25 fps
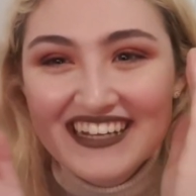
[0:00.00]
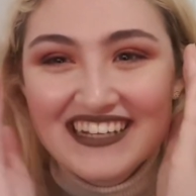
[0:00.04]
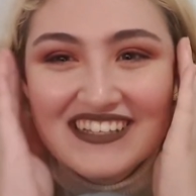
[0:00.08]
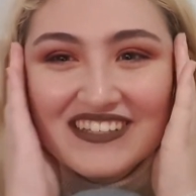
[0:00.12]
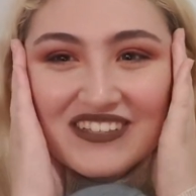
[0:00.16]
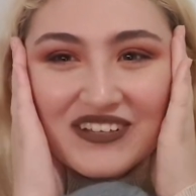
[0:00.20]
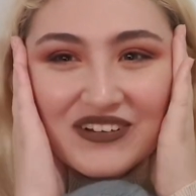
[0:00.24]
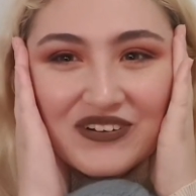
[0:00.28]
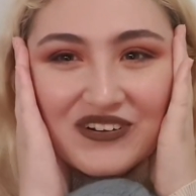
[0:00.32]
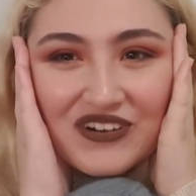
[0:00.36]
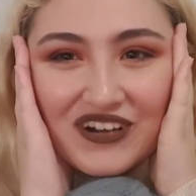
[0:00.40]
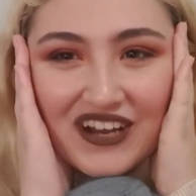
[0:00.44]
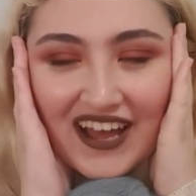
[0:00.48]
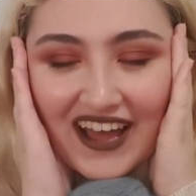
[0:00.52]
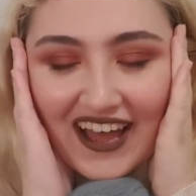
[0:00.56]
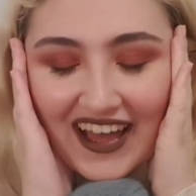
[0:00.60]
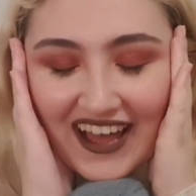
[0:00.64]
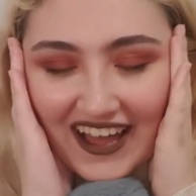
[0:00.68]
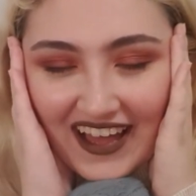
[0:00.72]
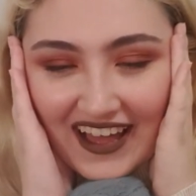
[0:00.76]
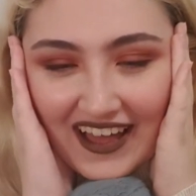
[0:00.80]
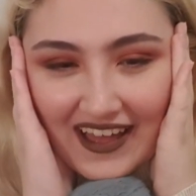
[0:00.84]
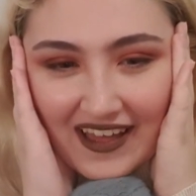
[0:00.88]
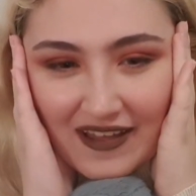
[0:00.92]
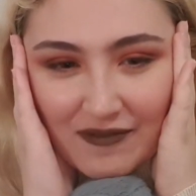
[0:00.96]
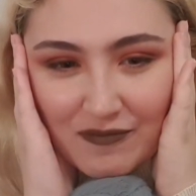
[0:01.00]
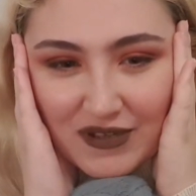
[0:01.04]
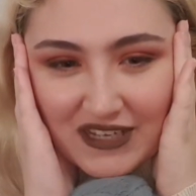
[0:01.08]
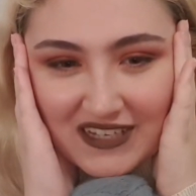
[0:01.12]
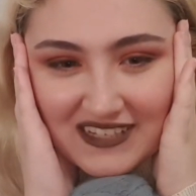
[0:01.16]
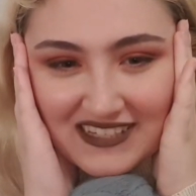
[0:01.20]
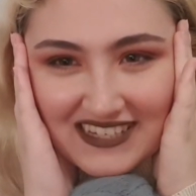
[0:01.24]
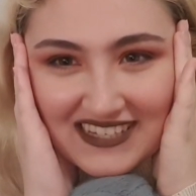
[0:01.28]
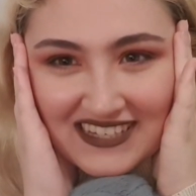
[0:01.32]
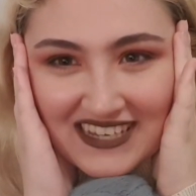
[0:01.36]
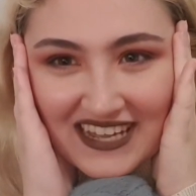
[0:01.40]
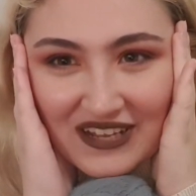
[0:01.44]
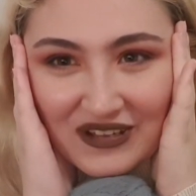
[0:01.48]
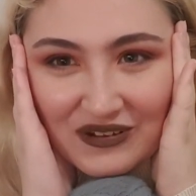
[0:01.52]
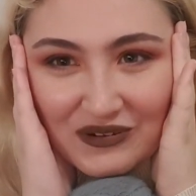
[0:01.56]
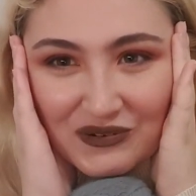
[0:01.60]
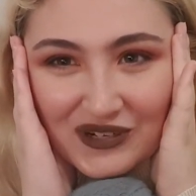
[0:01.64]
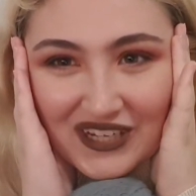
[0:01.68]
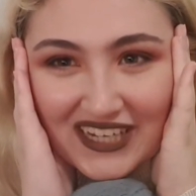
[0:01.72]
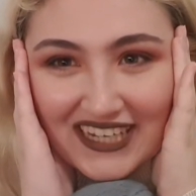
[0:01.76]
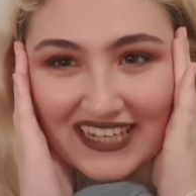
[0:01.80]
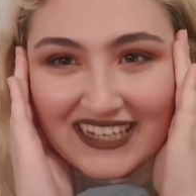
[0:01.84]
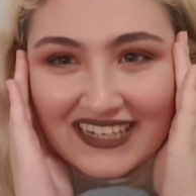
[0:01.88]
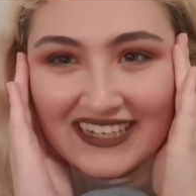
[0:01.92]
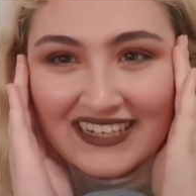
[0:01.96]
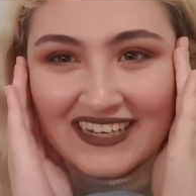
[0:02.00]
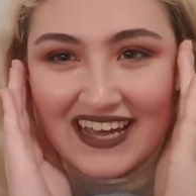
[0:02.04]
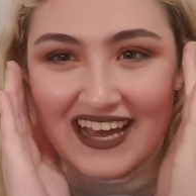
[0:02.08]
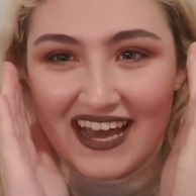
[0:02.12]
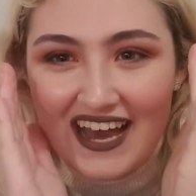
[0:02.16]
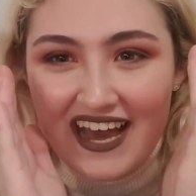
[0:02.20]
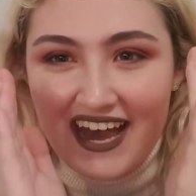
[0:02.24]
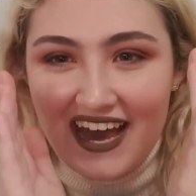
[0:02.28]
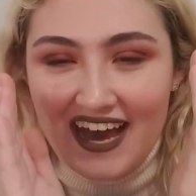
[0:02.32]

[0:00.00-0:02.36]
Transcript: so because it's Halloween,